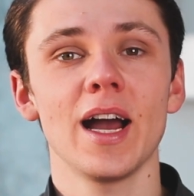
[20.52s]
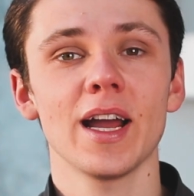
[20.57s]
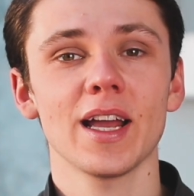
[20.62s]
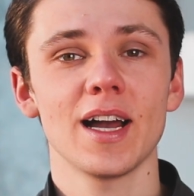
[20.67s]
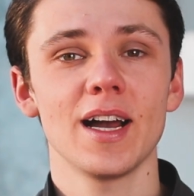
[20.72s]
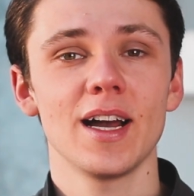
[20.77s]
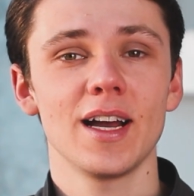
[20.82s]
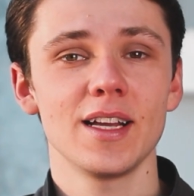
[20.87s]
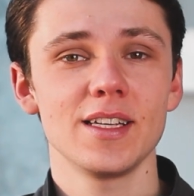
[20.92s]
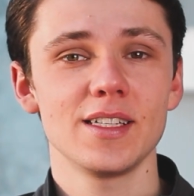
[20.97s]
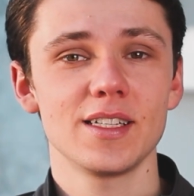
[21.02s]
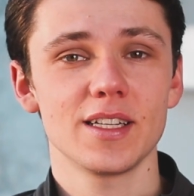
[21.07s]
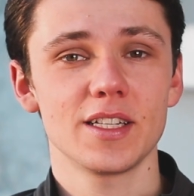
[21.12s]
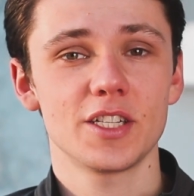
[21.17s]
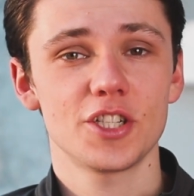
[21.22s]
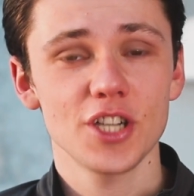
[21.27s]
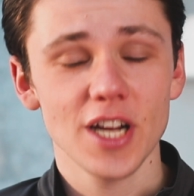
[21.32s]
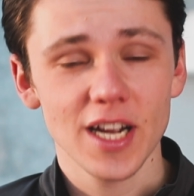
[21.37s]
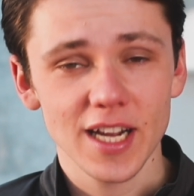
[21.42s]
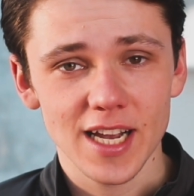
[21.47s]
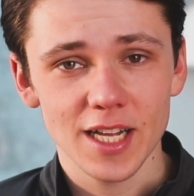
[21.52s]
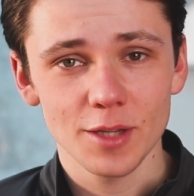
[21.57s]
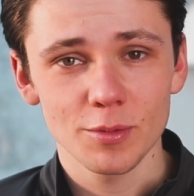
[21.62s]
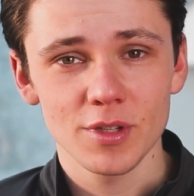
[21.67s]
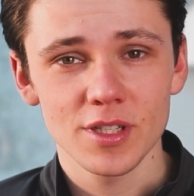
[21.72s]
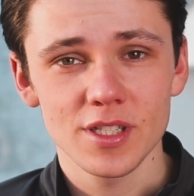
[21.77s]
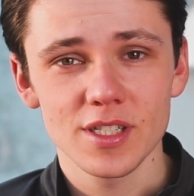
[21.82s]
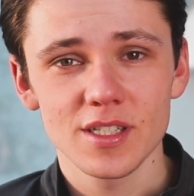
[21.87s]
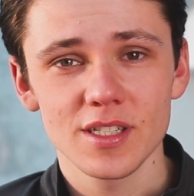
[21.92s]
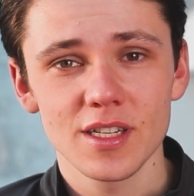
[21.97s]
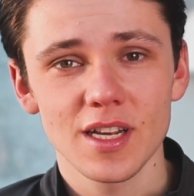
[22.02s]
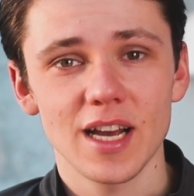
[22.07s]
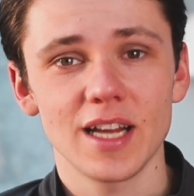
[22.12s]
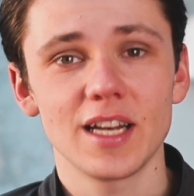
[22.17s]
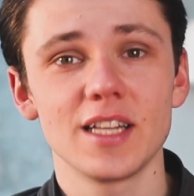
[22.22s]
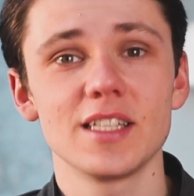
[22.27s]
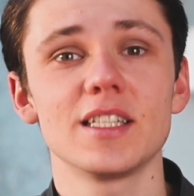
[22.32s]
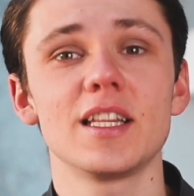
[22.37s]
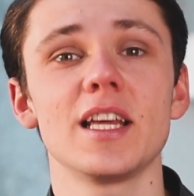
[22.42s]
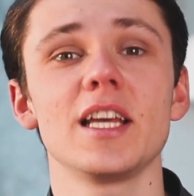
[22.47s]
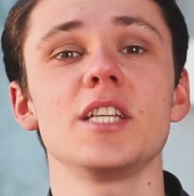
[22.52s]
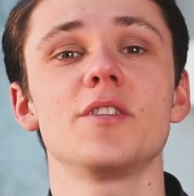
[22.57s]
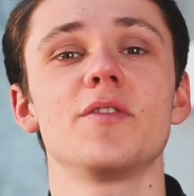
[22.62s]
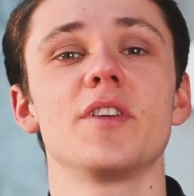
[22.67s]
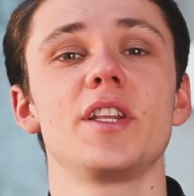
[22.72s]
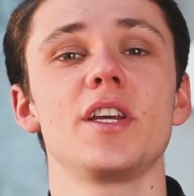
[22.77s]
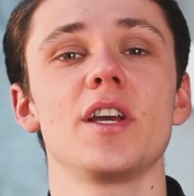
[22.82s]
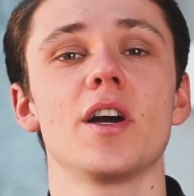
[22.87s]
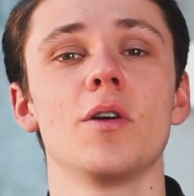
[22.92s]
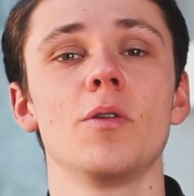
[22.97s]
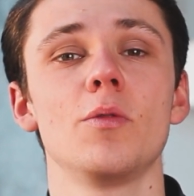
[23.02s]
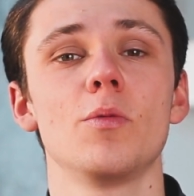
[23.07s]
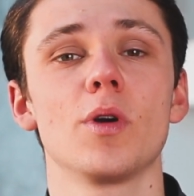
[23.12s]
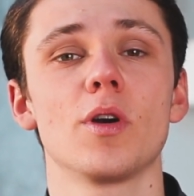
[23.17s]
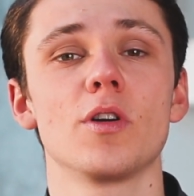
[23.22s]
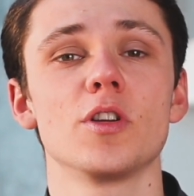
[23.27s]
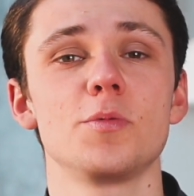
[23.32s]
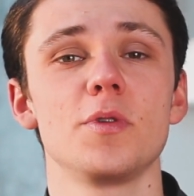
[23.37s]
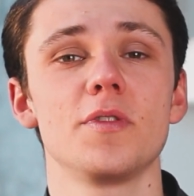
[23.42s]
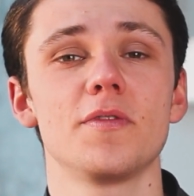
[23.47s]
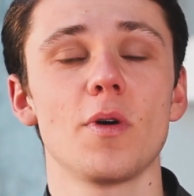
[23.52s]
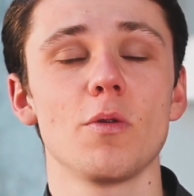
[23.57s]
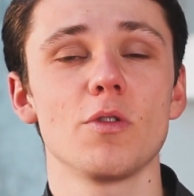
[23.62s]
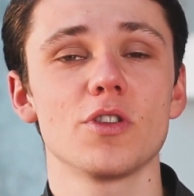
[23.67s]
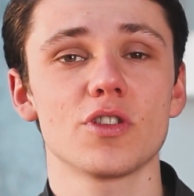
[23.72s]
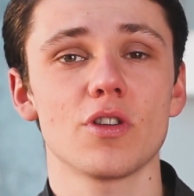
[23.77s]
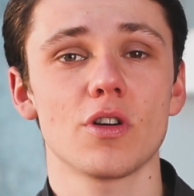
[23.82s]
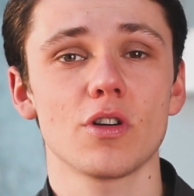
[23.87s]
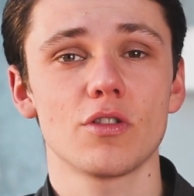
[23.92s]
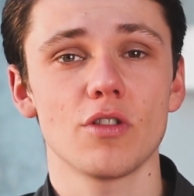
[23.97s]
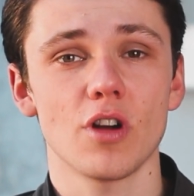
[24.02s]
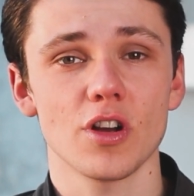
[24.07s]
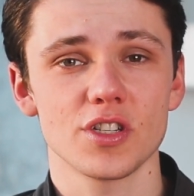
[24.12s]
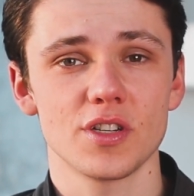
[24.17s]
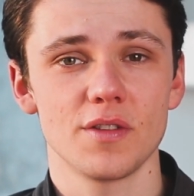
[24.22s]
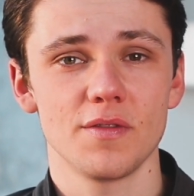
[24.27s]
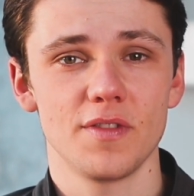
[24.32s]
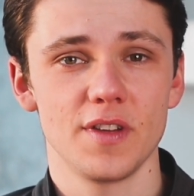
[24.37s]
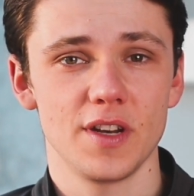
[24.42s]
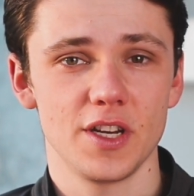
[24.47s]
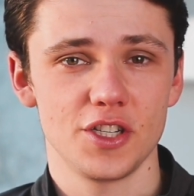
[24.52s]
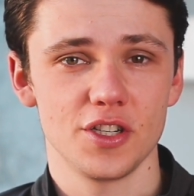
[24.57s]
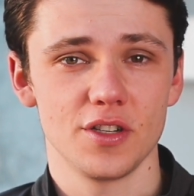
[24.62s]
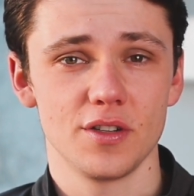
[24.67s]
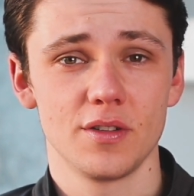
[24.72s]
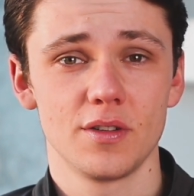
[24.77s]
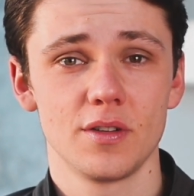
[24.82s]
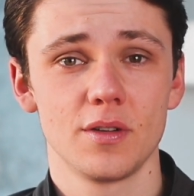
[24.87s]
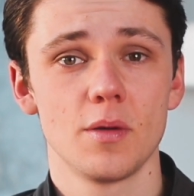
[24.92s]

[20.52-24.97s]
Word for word: guys, it's Jack Edwards, and in today's video we're going to be focusing on crossing and finishing.